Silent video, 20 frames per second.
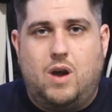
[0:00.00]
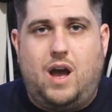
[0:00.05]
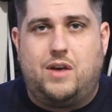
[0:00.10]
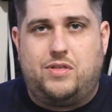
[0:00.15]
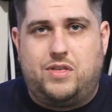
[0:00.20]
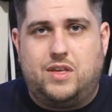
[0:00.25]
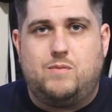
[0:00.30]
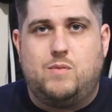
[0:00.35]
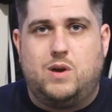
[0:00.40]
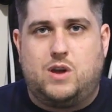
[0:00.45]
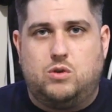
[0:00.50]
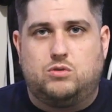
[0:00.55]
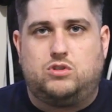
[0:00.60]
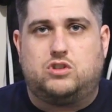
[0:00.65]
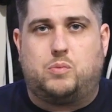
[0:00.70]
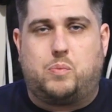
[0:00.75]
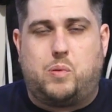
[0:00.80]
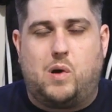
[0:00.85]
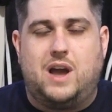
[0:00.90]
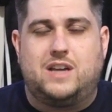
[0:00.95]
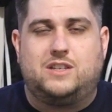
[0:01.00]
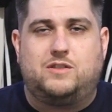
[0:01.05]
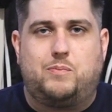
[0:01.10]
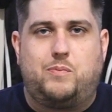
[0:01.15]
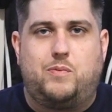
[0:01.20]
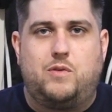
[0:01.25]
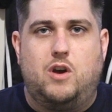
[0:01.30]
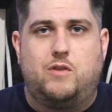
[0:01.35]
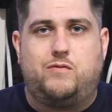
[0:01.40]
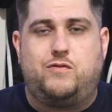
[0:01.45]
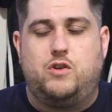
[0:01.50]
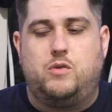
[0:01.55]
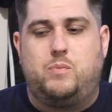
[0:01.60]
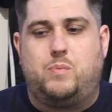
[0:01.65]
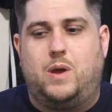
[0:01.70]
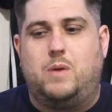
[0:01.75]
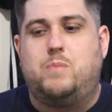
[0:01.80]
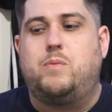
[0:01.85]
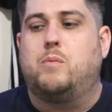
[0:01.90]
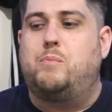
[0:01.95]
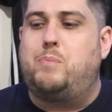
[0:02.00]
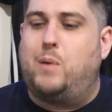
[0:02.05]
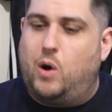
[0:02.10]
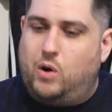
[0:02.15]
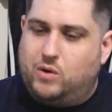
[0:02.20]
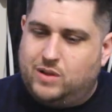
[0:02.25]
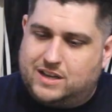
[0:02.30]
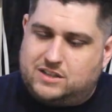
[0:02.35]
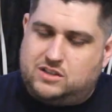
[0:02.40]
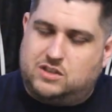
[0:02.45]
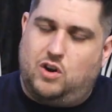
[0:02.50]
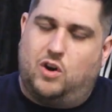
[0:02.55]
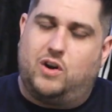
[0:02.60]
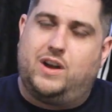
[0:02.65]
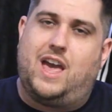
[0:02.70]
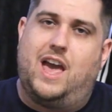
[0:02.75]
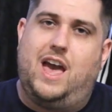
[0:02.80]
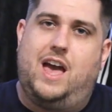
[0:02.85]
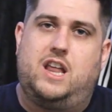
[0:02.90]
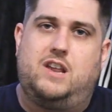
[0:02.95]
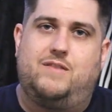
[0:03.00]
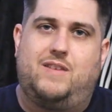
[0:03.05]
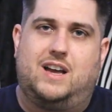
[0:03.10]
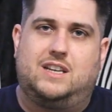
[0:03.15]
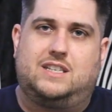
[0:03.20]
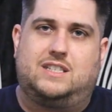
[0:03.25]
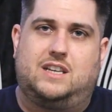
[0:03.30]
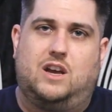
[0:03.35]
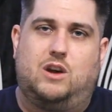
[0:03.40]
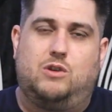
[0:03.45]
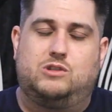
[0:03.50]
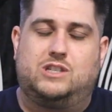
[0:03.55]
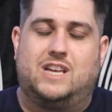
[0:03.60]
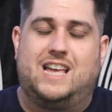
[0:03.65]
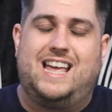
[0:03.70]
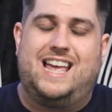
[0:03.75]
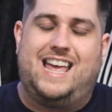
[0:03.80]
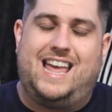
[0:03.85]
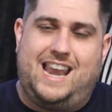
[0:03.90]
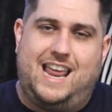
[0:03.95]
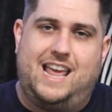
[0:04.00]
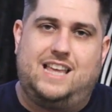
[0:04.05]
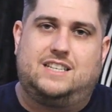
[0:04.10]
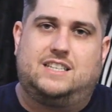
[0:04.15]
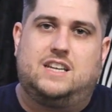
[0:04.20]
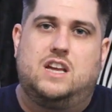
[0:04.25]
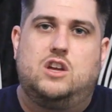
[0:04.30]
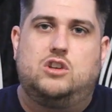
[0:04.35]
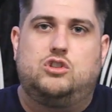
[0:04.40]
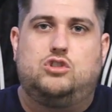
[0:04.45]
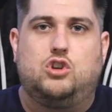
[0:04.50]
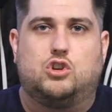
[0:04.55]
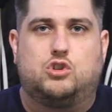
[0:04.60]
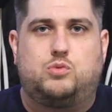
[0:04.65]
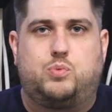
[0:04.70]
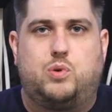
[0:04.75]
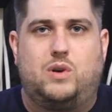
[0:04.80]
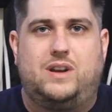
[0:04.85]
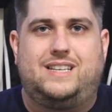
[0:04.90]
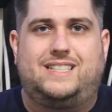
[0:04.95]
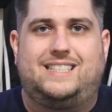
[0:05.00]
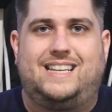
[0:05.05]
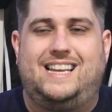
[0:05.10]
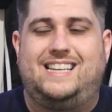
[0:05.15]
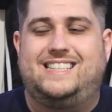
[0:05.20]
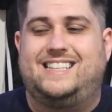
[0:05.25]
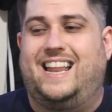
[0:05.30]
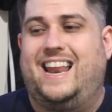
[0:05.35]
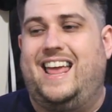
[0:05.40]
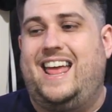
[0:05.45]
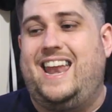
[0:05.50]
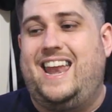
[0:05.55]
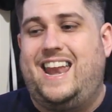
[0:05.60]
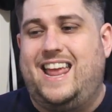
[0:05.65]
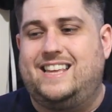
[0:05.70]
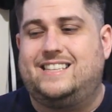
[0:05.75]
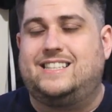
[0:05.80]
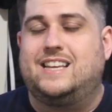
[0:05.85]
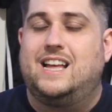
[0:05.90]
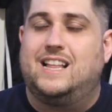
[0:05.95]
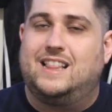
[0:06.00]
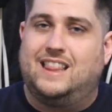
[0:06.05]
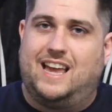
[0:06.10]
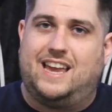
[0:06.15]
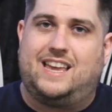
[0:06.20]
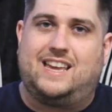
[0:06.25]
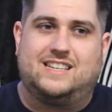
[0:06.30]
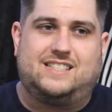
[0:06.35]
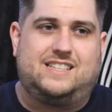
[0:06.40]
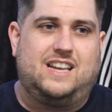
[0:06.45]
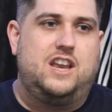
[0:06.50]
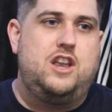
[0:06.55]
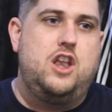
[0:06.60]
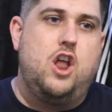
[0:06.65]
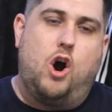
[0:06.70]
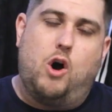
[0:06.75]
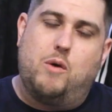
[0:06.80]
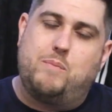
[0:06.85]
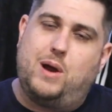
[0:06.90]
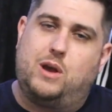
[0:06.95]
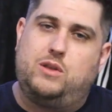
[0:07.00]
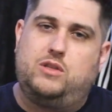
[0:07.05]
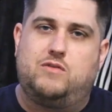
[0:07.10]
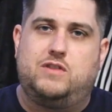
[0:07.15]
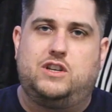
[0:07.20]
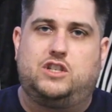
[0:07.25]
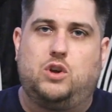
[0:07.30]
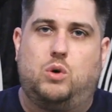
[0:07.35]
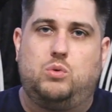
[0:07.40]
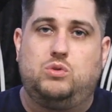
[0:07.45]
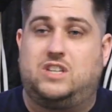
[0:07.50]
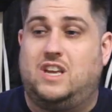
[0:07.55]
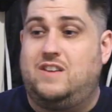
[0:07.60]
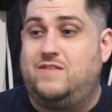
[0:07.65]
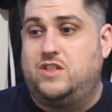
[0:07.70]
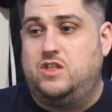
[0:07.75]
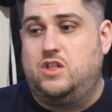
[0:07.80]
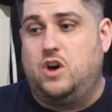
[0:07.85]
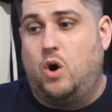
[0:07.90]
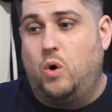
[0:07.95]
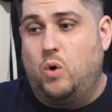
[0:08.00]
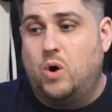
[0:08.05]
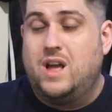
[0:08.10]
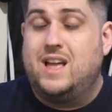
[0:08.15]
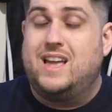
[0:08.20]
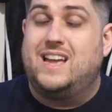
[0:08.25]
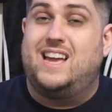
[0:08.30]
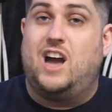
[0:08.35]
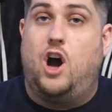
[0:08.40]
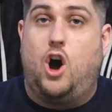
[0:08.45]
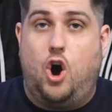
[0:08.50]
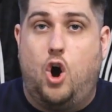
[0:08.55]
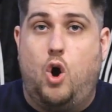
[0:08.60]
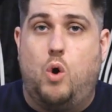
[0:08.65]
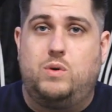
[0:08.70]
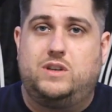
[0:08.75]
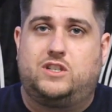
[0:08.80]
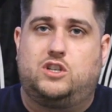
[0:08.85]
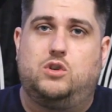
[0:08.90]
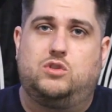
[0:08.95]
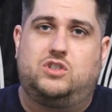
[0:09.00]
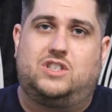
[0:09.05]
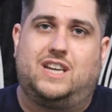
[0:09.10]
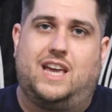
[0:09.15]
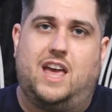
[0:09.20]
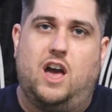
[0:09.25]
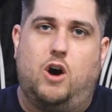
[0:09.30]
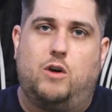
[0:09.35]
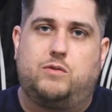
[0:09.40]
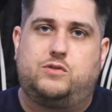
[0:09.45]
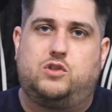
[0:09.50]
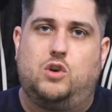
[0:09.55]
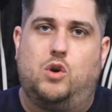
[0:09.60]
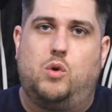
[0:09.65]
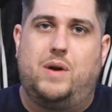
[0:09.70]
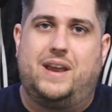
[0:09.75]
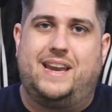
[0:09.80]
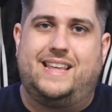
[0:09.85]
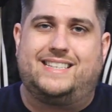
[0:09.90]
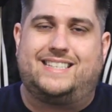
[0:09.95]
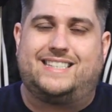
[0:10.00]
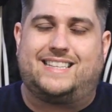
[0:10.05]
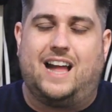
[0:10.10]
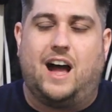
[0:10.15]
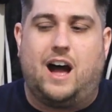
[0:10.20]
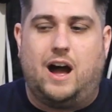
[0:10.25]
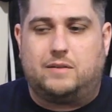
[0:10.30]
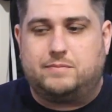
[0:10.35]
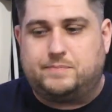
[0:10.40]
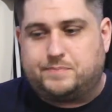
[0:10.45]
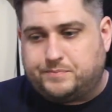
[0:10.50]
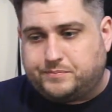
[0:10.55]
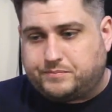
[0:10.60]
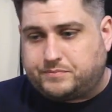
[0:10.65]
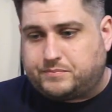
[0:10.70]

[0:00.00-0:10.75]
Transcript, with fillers: I think we could surprise a few people. But let's not get ahead of ourselves. It is just pre-season, and it is, like I say, not about the results, even though always good to get off to a winning start.